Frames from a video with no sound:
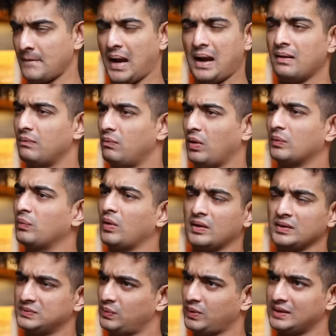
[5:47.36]
Circumstances what,
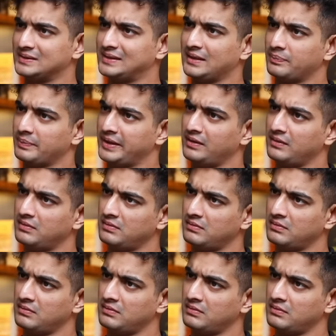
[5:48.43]
what will does, be created. What does that mean?